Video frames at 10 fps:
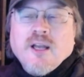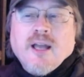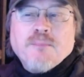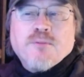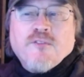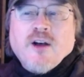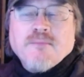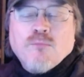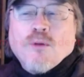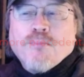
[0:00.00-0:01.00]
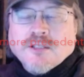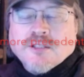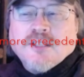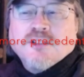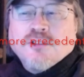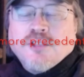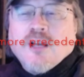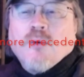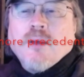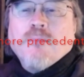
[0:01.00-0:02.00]
and provide more precedent to
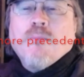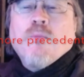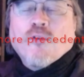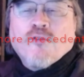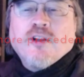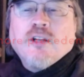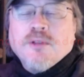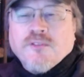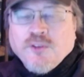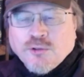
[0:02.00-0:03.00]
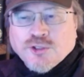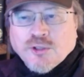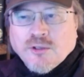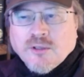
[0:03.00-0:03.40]
take away more freedom in the future